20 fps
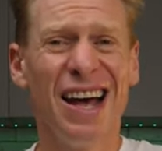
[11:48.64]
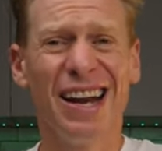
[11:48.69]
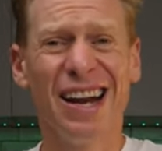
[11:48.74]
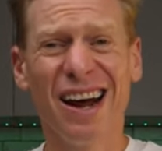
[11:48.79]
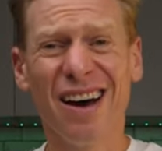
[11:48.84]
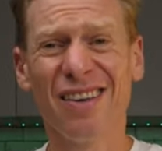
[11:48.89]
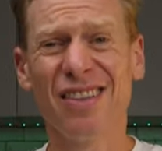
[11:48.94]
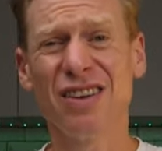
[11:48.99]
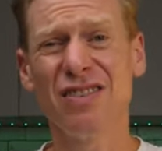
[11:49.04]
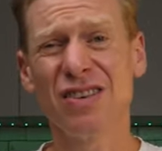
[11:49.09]

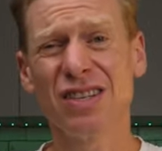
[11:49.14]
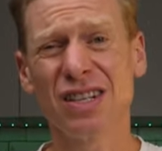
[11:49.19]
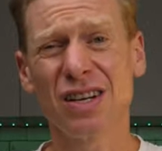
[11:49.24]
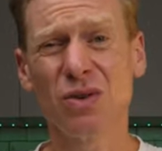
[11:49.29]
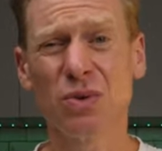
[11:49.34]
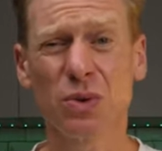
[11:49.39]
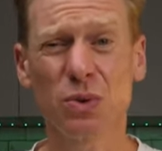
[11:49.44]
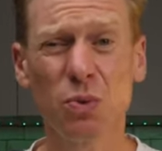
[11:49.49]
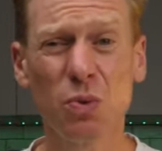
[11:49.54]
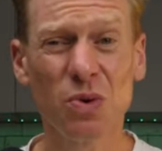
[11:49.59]
Now the
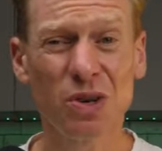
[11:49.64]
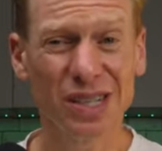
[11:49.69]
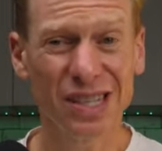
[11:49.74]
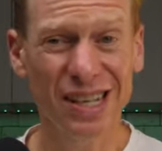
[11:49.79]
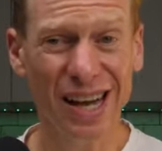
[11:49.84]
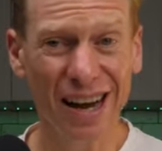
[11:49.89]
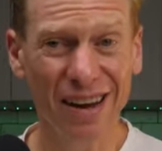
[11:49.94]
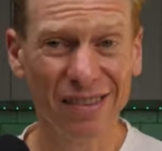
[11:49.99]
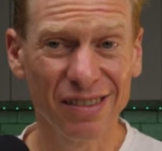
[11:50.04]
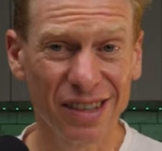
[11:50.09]
results were
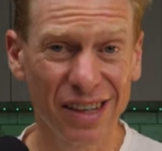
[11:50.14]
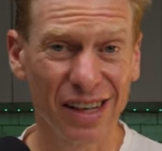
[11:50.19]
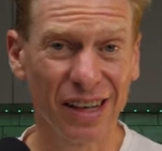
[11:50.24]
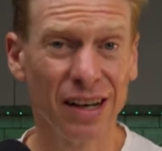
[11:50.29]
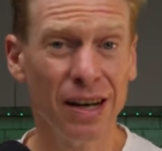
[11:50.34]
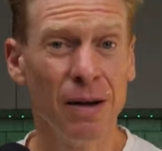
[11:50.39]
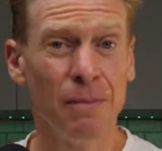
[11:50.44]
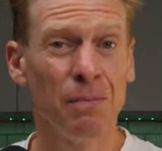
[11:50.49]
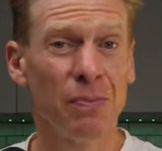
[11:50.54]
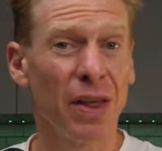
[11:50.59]

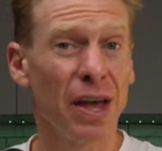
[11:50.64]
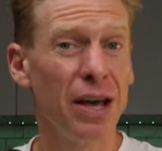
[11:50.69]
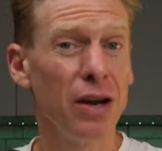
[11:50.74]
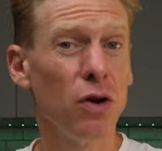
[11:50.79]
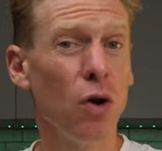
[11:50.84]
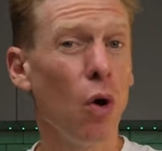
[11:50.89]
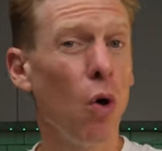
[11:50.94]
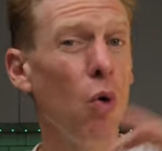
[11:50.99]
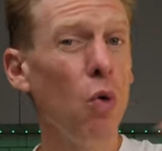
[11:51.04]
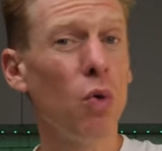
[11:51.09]
astounding.
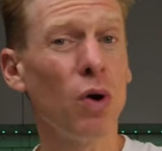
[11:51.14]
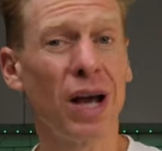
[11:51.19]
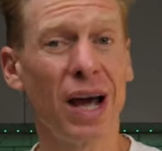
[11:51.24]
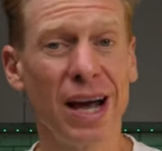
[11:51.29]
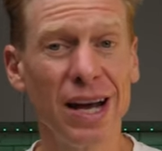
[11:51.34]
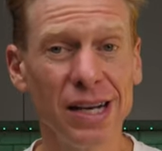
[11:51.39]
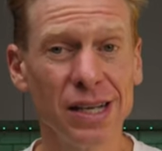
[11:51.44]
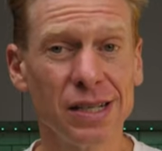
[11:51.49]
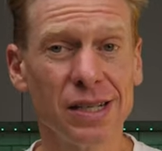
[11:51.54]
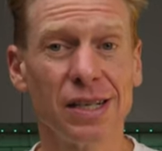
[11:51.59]
In all
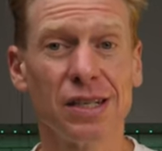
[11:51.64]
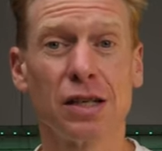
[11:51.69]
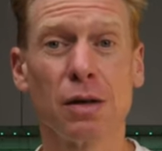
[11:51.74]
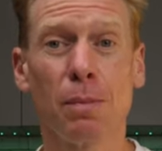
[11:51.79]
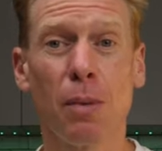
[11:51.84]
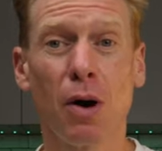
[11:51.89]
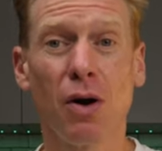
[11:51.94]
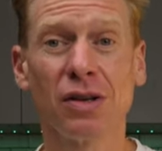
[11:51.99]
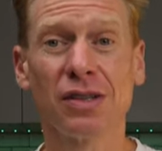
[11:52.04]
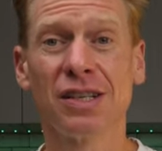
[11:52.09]
cases, the
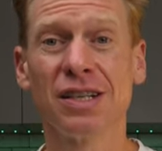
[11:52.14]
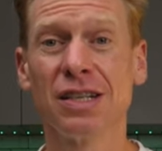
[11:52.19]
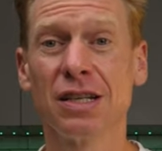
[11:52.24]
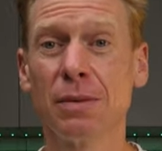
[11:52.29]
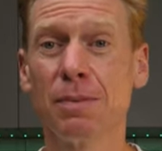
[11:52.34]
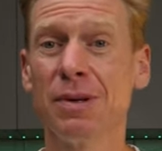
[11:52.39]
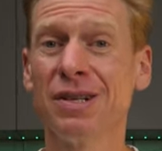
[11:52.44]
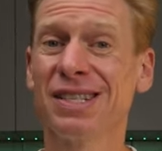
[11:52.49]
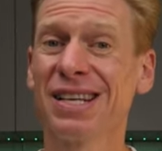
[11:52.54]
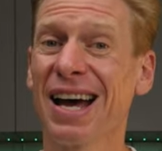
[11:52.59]

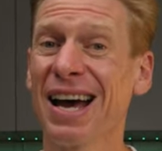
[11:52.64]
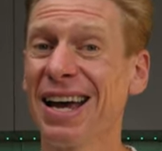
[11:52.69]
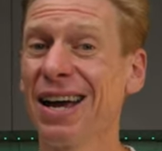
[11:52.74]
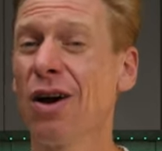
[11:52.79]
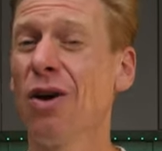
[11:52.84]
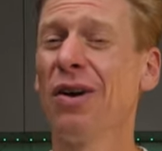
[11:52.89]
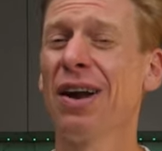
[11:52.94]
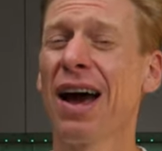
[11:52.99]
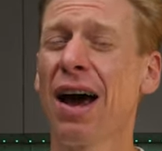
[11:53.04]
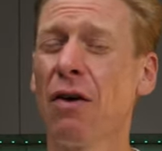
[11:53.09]
participants
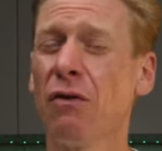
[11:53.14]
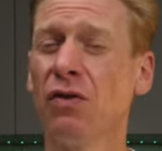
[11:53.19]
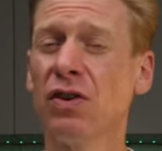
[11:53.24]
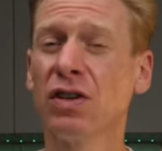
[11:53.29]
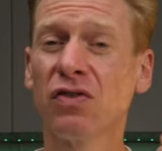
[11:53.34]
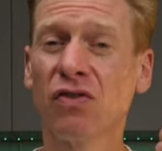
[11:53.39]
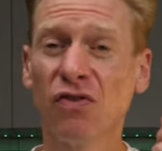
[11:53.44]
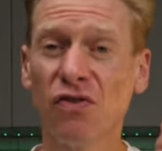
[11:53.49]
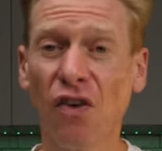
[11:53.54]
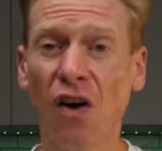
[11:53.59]
ate on
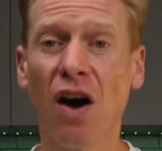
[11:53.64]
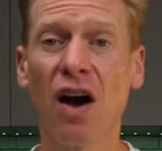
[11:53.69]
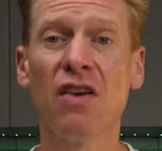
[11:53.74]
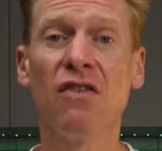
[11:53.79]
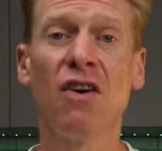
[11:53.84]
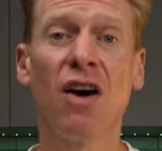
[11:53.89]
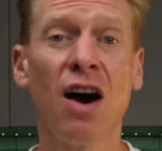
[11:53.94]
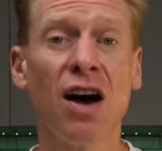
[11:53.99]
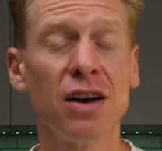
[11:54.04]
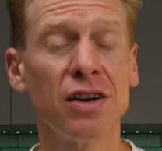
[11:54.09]
average
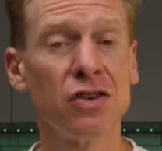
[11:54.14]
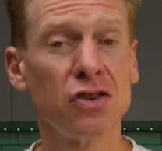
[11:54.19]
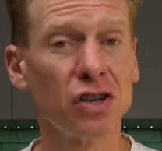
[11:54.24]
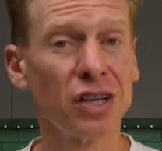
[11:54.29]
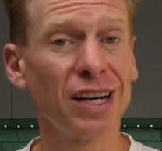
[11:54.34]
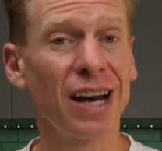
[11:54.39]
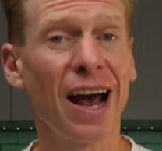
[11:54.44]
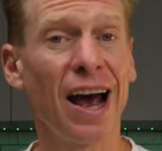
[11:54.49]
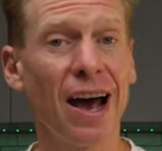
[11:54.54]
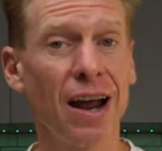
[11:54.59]

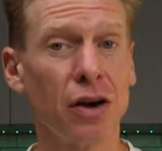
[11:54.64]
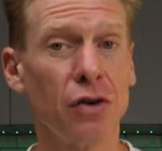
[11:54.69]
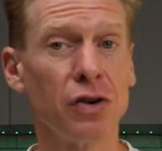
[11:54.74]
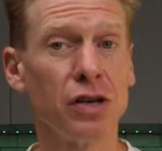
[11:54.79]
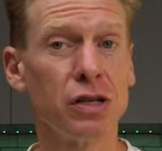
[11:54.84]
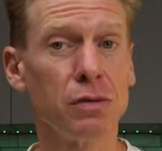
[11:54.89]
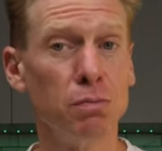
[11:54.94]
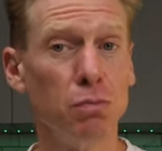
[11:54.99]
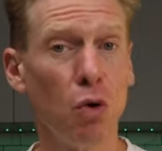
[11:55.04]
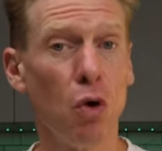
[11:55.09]
500
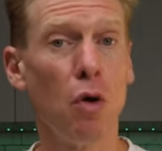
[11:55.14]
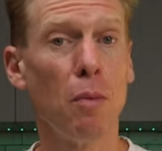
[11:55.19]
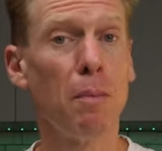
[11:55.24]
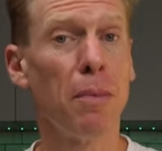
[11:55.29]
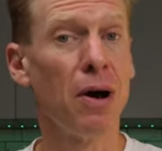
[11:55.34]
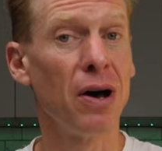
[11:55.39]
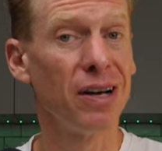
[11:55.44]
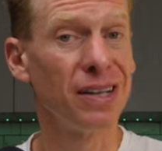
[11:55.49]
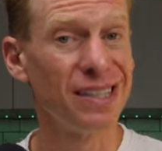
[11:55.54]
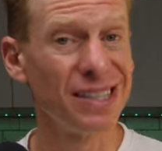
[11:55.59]
calories more
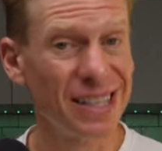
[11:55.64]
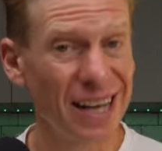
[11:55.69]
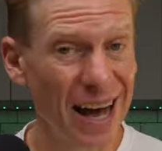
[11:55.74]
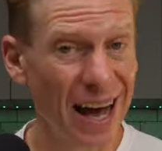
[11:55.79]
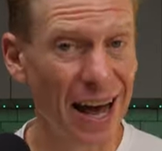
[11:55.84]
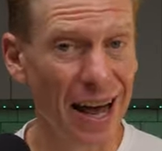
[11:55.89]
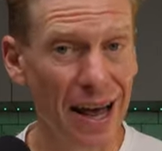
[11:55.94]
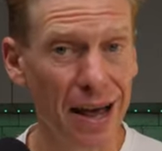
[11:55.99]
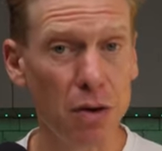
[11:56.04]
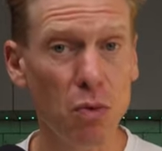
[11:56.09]
per
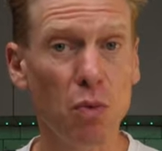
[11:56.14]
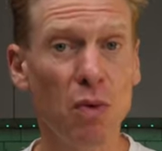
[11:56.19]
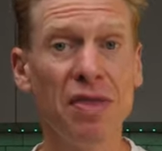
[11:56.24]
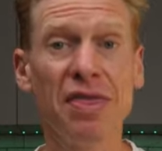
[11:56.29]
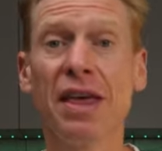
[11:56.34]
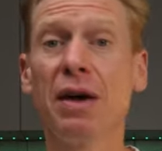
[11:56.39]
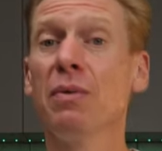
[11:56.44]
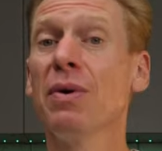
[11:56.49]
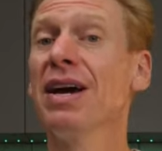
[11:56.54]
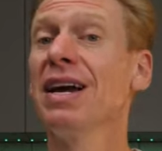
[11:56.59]
day when
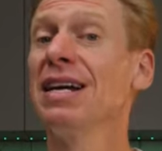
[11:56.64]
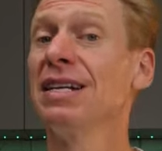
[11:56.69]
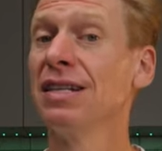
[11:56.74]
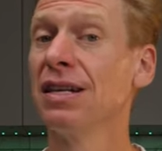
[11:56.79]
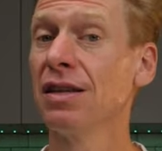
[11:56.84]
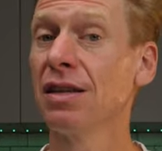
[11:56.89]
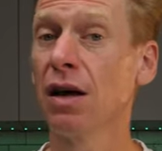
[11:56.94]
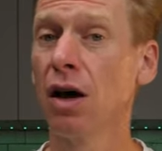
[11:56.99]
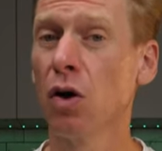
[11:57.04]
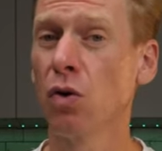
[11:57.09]
they were
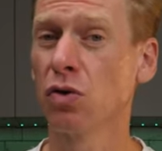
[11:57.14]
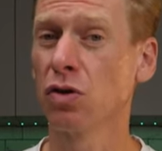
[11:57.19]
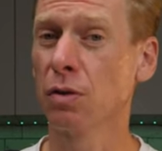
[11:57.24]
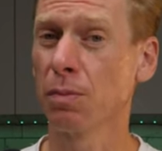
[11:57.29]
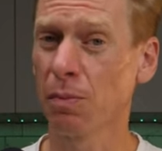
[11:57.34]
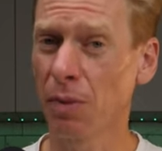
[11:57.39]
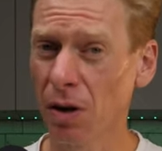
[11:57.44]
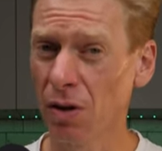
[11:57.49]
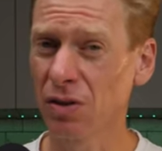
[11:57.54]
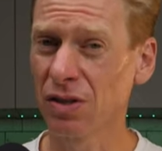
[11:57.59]
eating the ultra
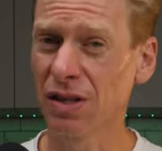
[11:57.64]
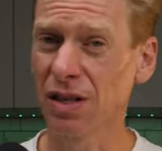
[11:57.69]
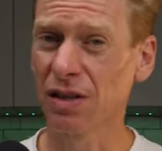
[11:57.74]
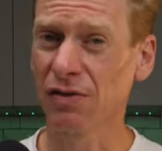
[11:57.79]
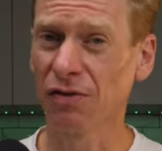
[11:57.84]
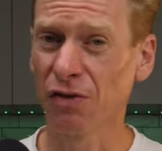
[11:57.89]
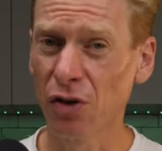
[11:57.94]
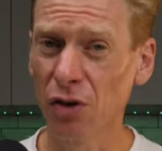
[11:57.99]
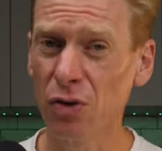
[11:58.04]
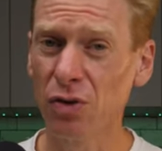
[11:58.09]

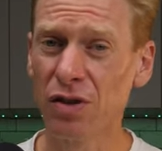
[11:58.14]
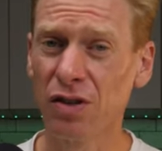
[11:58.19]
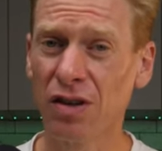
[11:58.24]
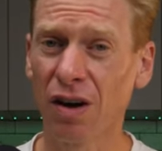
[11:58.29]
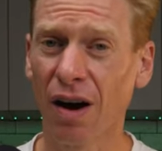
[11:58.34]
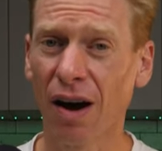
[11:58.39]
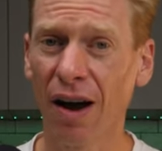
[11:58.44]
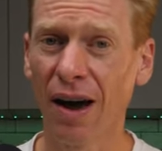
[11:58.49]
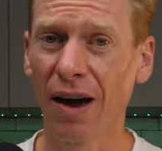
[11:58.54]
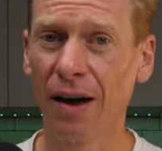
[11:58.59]
processed food
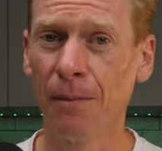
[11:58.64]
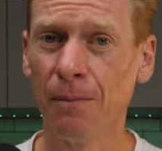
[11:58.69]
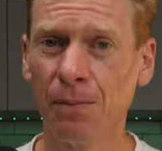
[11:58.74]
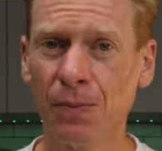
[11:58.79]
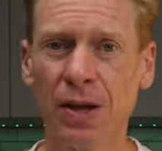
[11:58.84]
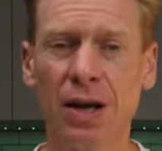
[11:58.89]
diet.